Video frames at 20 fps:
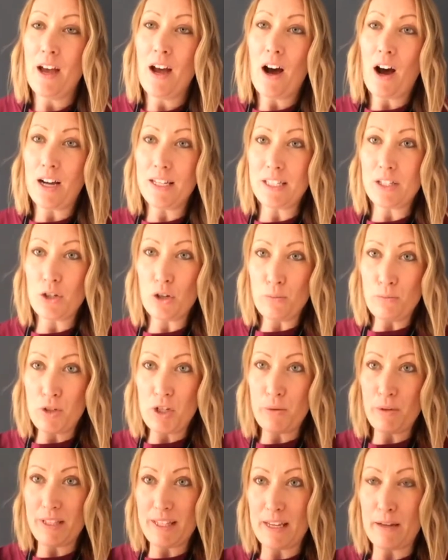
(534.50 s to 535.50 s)
I stopped
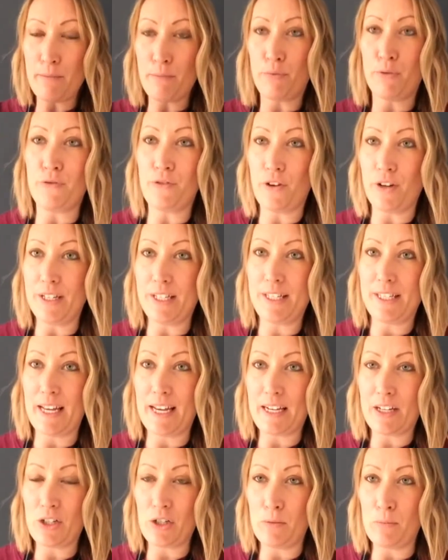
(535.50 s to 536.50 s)
you at the improvise
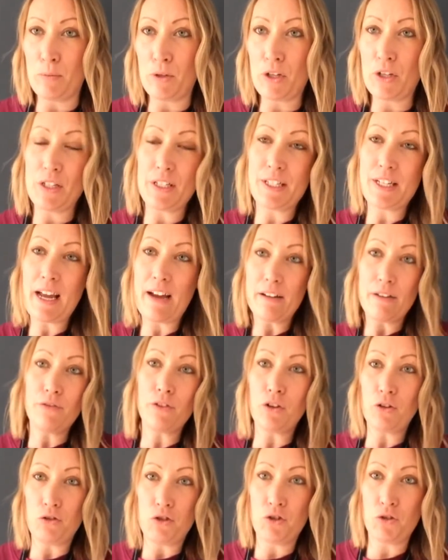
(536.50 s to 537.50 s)
section because now you've
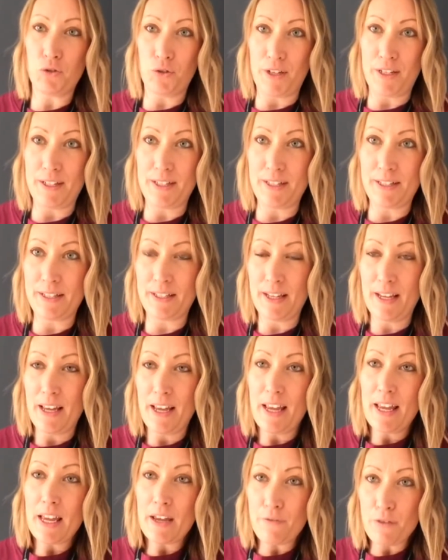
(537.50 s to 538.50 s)
got a choice.
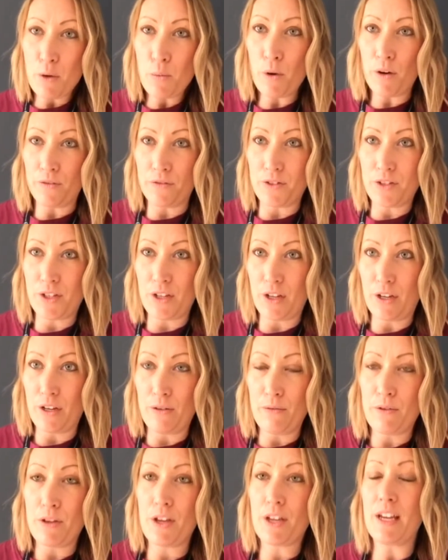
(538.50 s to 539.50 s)
If you want
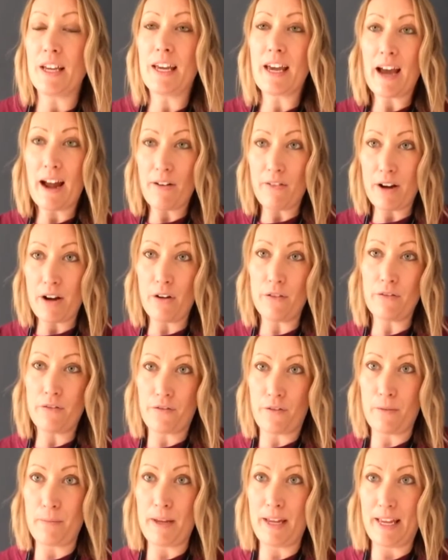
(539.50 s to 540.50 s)
to, you can carry on
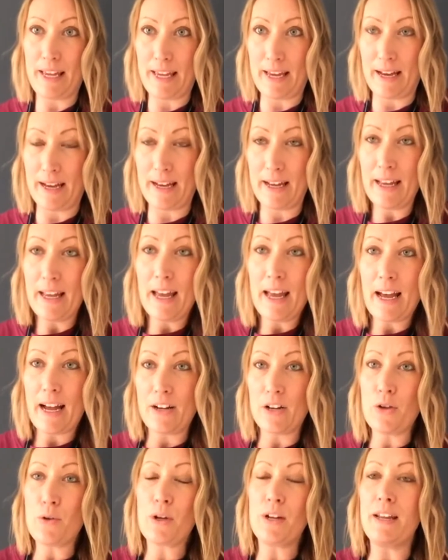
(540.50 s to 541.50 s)
from here and
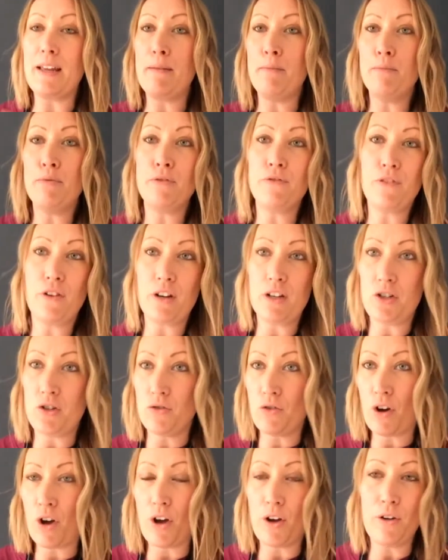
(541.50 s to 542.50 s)
you can improvise
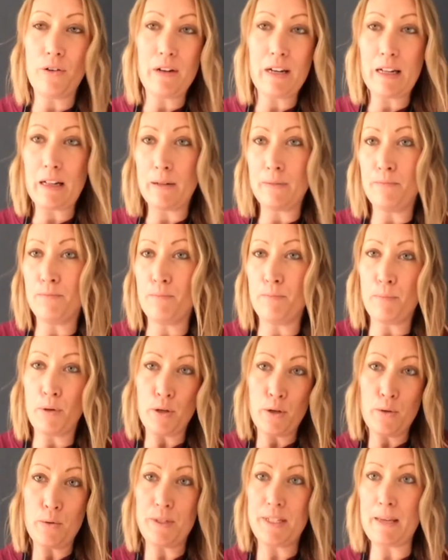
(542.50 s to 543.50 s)
your own little
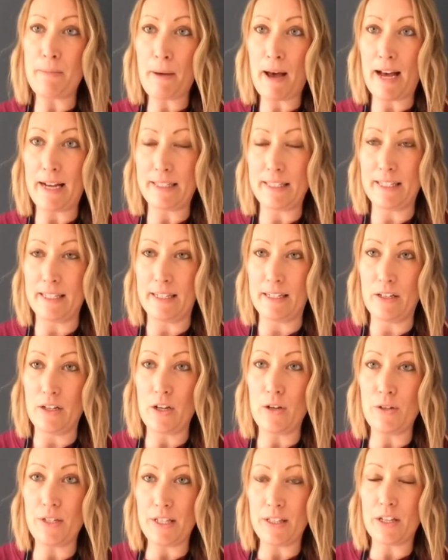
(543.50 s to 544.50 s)
bluesy pattern
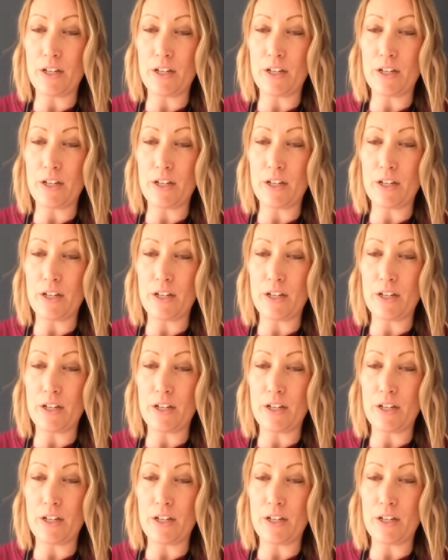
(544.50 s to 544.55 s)
using